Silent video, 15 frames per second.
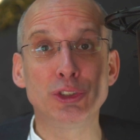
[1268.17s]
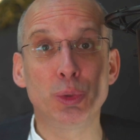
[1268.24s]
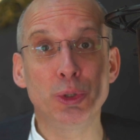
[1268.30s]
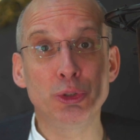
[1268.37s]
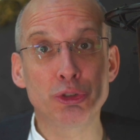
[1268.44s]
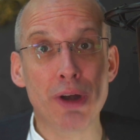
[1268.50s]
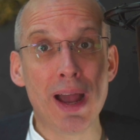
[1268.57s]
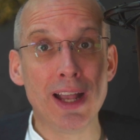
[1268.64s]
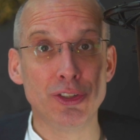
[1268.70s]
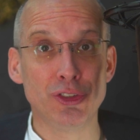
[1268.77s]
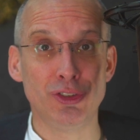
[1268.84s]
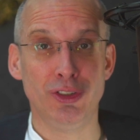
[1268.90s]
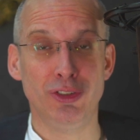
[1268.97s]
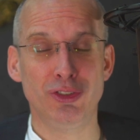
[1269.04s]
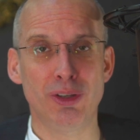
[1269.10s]
to
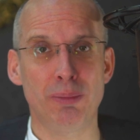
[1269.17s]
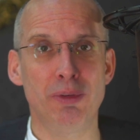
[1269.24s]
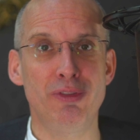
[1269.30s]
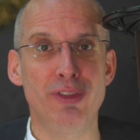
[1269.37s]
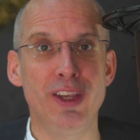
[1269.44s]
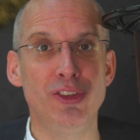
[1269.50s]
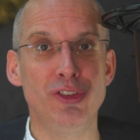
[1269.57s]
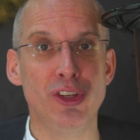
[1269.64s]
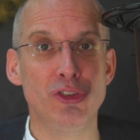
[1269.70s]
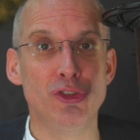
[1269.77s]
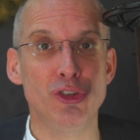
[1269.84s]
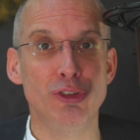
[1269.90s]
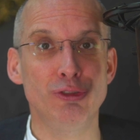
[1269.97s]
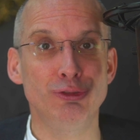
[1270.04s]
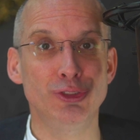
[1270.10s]
address some of these
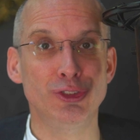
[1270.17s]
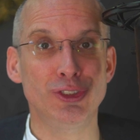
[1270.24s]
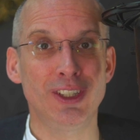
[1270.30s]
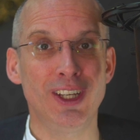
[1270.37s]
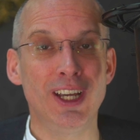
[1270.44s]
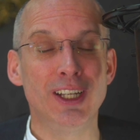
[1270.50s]
issues,